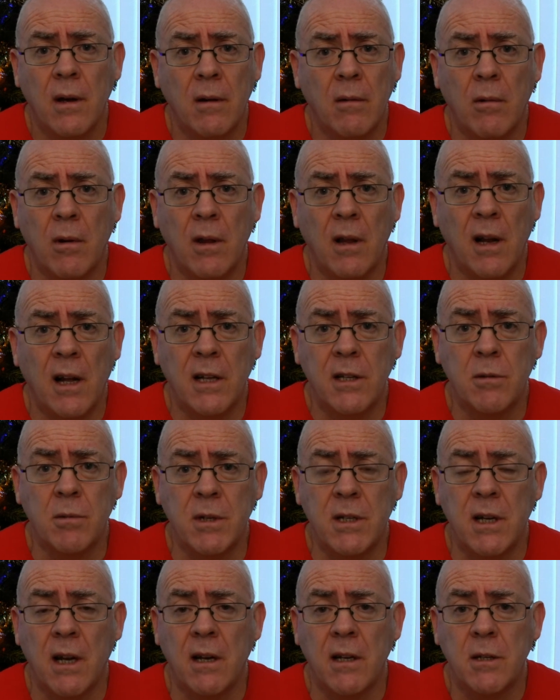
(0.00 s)
What the lads were
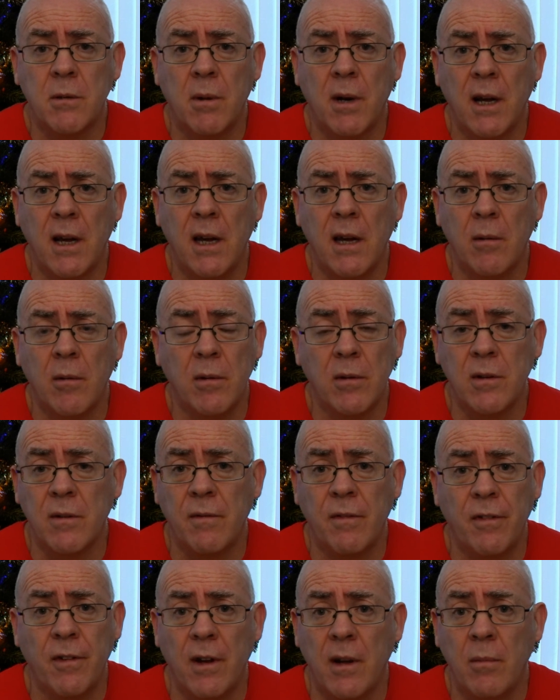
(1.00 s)
telling us when I came up to
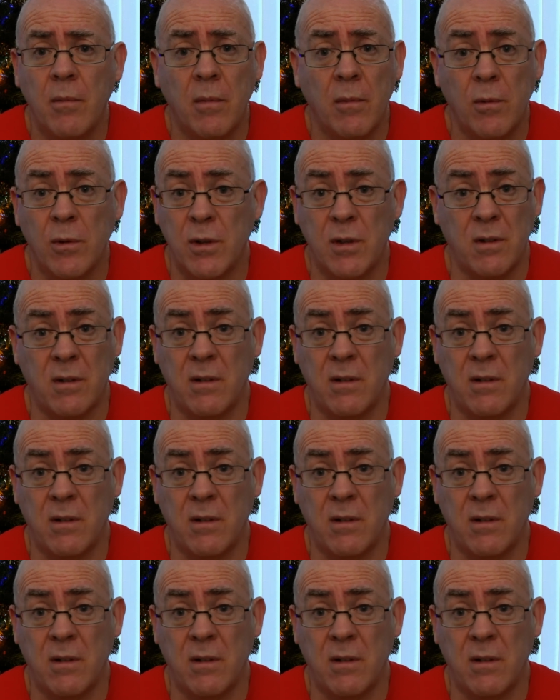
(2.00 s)
Dunfermline was